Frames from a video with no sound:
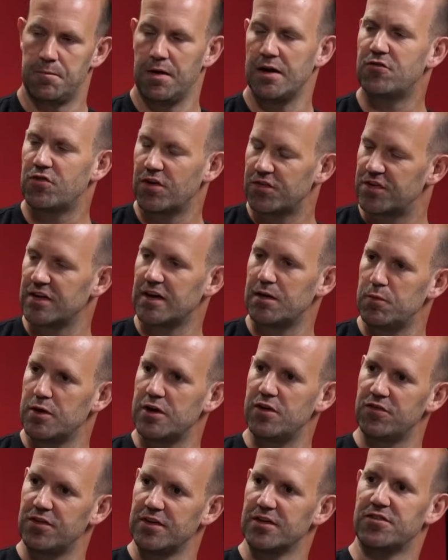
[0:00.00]
But interestingly,
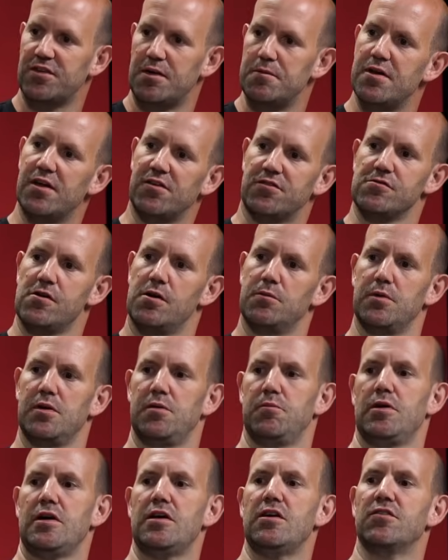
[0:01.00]
we're using the same tester, aren't we?
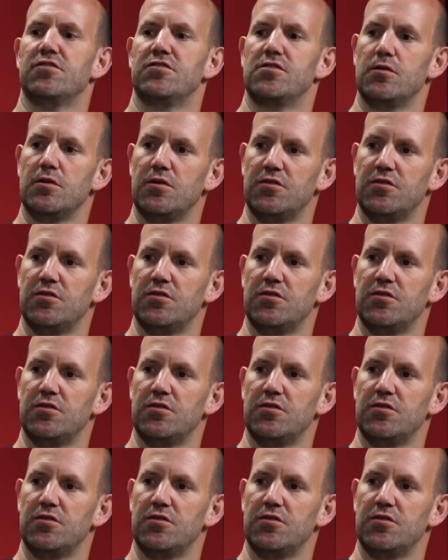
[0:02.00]
We're still